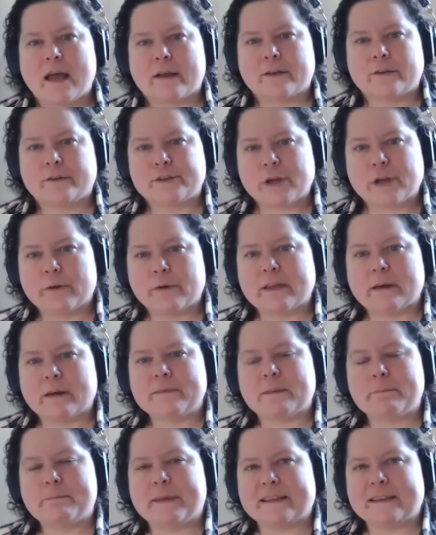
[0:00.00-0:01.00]
Show them
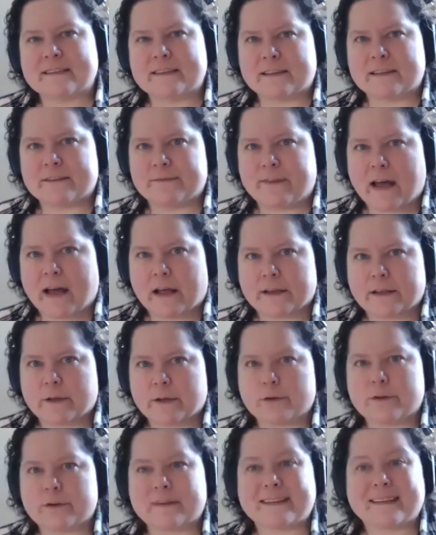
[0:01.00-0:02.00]
the business
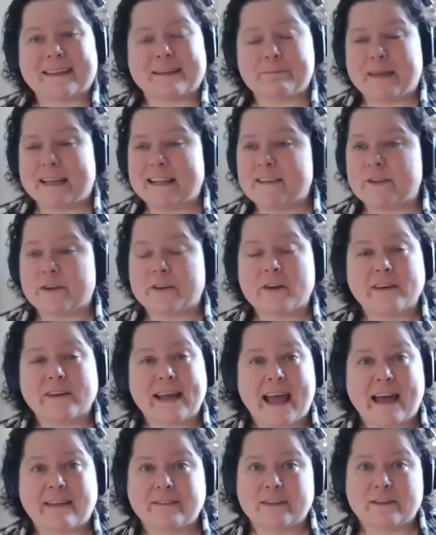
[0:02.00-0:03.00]
value. It means you're going to
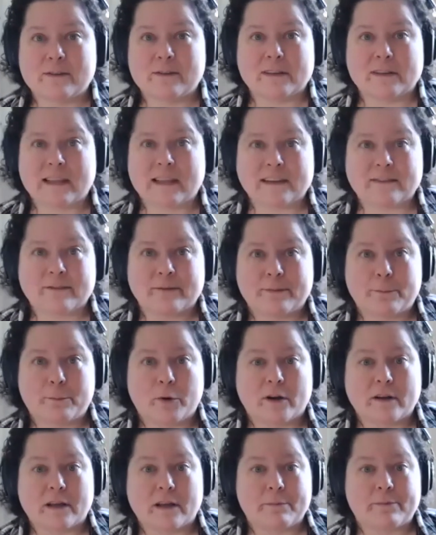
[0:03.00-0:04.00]
have to do a lot of
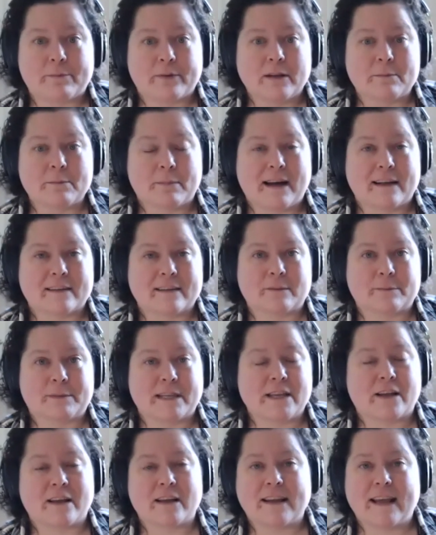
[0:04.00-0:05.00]
work up front, possibly.
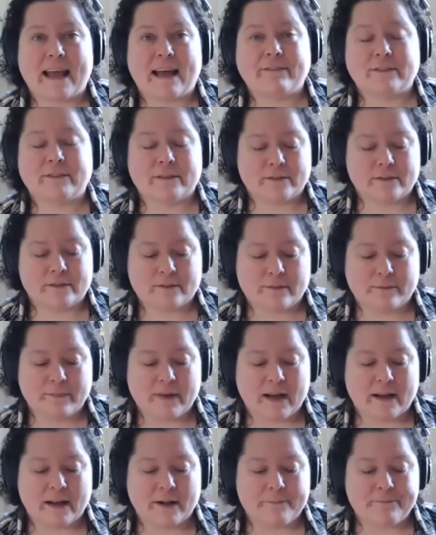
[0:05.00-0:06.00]
You're going to have to
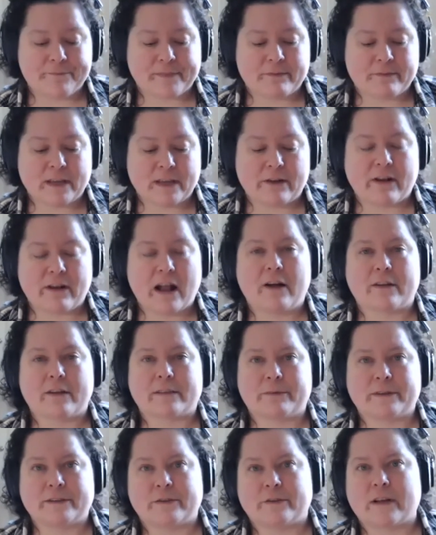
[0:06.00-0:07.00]
um, figure out the
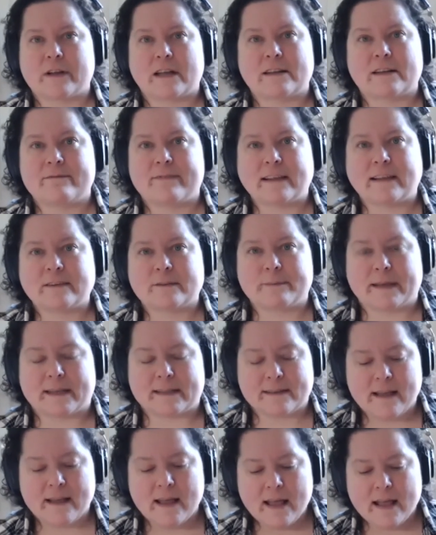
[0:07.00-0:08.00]
return on investment,
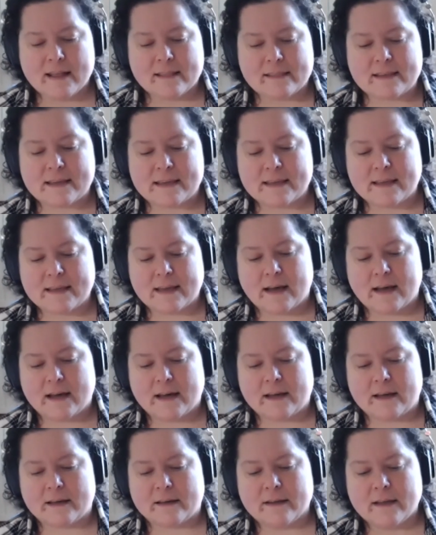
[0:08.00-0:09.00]
the
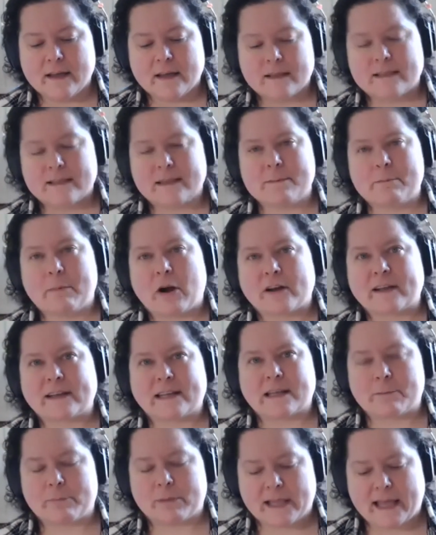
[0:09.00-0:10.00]
uh, the
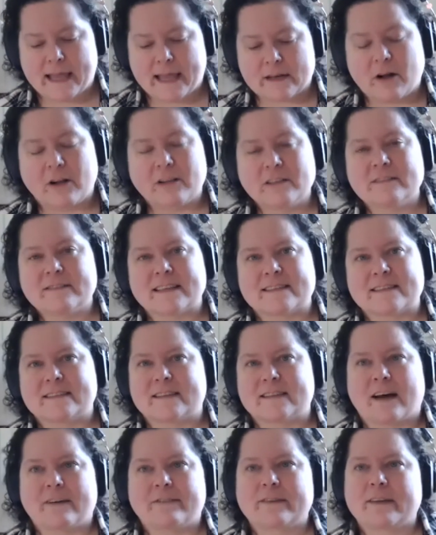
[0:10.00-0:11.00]
marketing plan, all of this
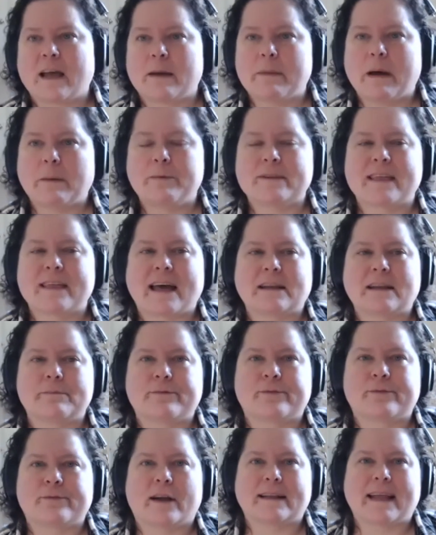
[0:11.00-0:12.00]
stuff. Come up with that up
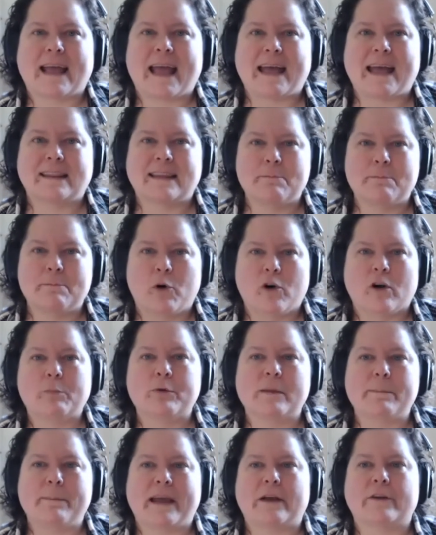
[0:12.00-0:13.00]
front, and the more
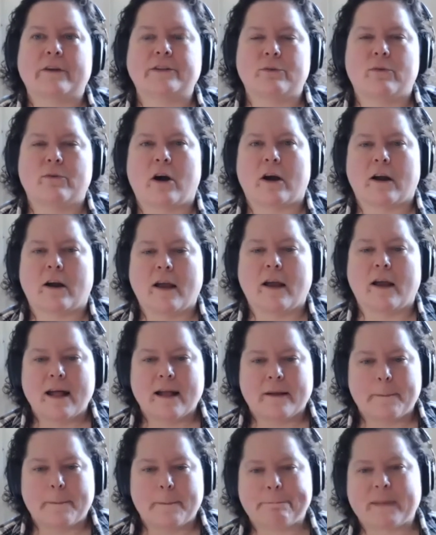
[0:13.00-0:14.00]
prepared you are,
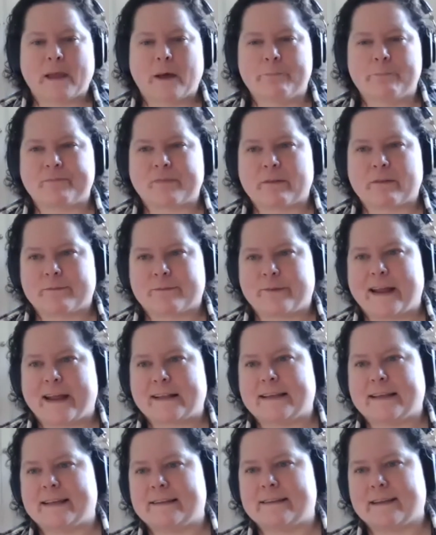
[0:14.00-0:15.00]
um,
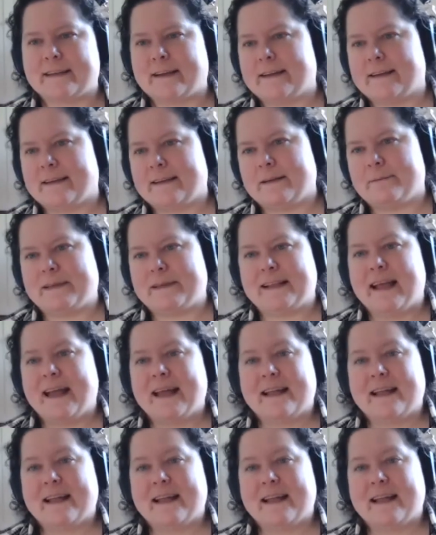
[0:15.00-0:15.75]
frankly, I mean,